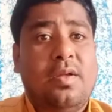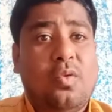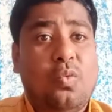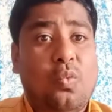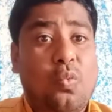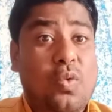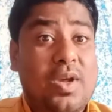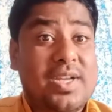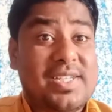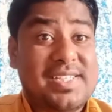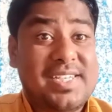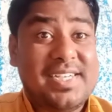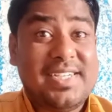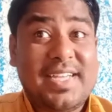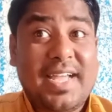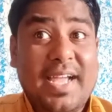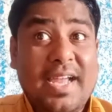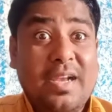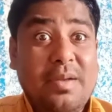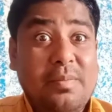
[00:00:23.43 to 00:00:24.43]

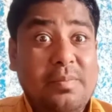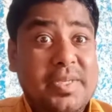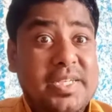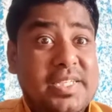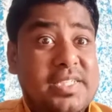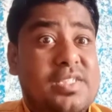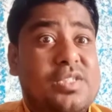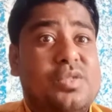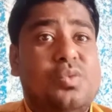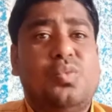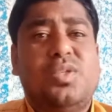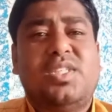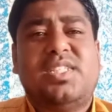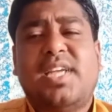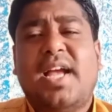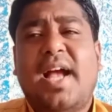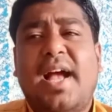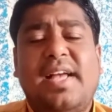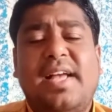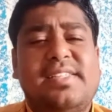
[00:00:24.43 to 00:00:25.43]
Versatile means which
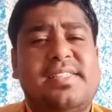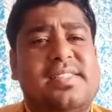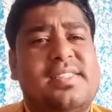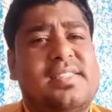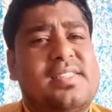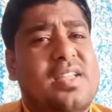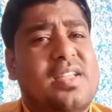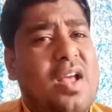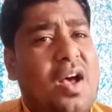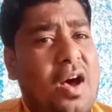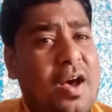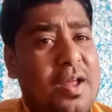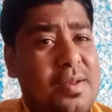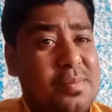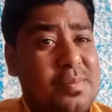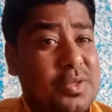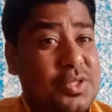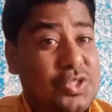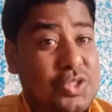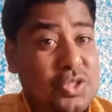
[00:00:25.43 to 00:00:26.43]
has
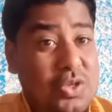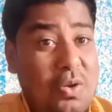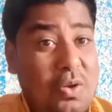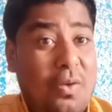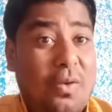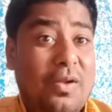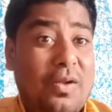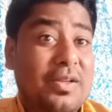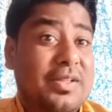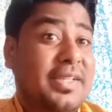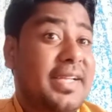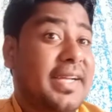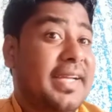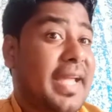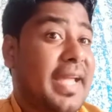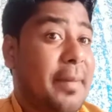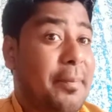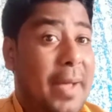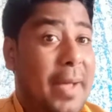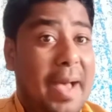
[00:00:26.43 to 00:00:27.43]
almost all the
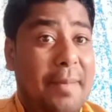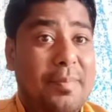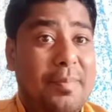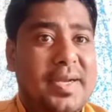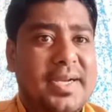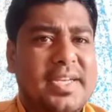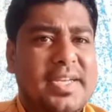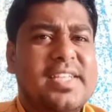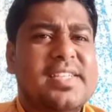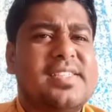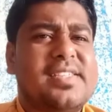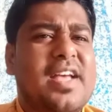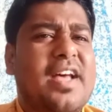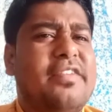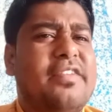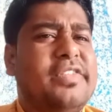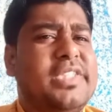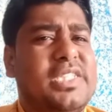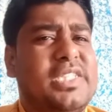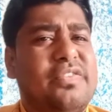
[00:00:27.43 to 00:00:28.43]
capabilities
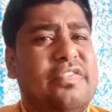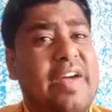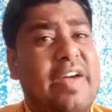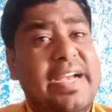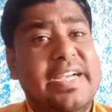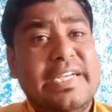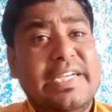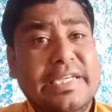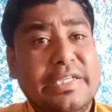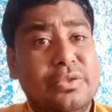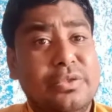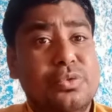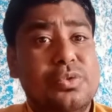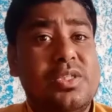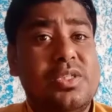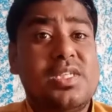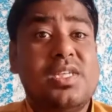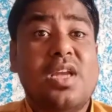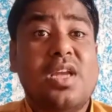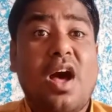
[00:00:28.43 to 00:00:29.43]
or which find
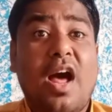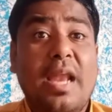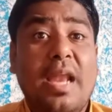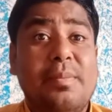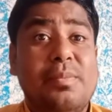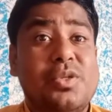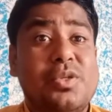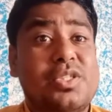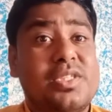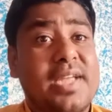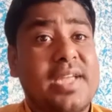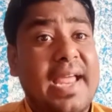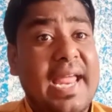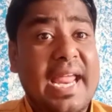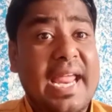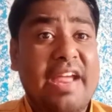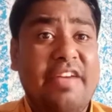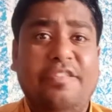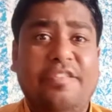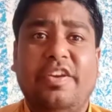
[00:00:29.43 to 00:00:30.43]
use in almost
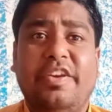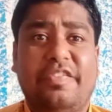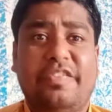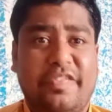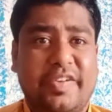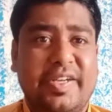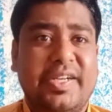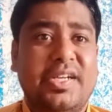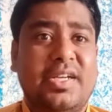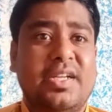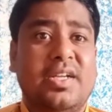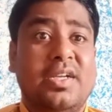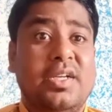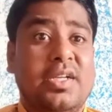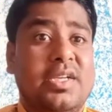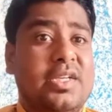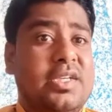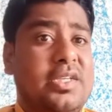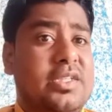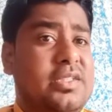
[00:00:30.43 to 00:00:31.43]
every field.
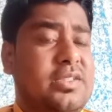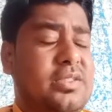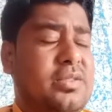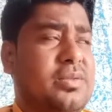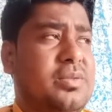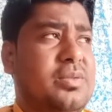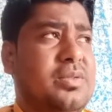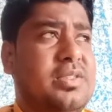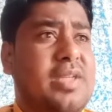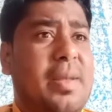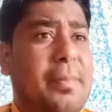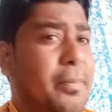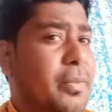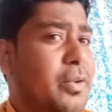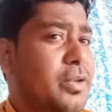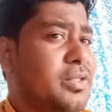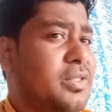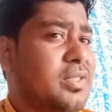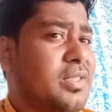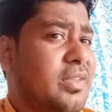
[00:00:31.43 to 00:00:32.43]
So
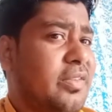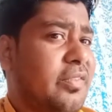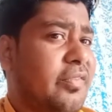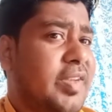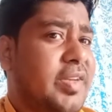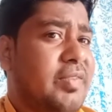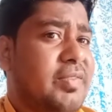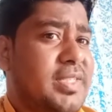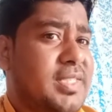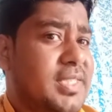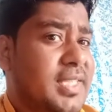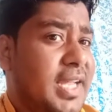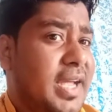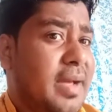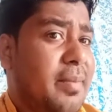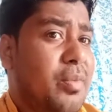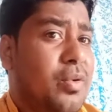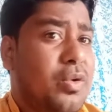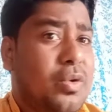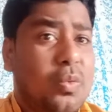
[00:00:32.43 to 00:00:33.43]
suppose when we say
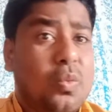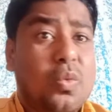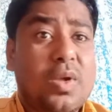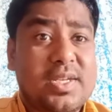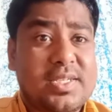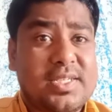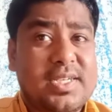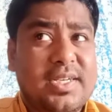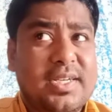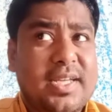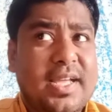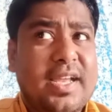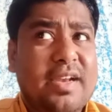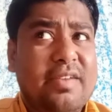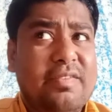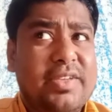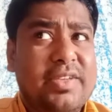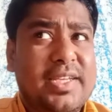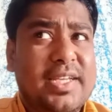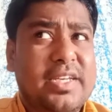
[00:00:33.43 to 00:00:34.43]
about versatile,
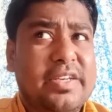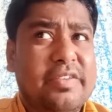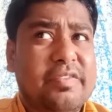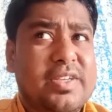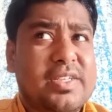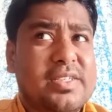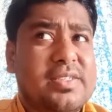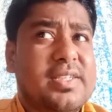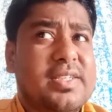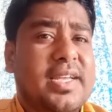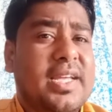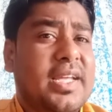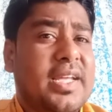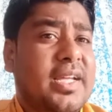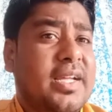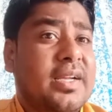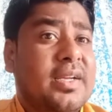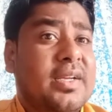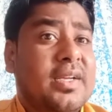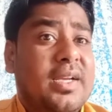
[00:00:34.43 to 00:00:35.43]
we can even
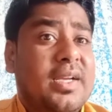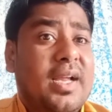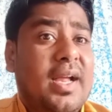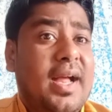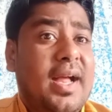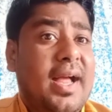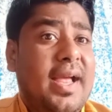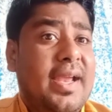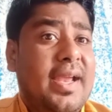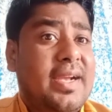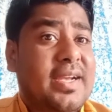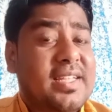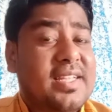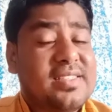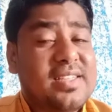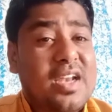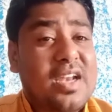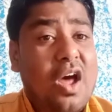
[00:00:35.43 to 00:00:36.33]
say it as an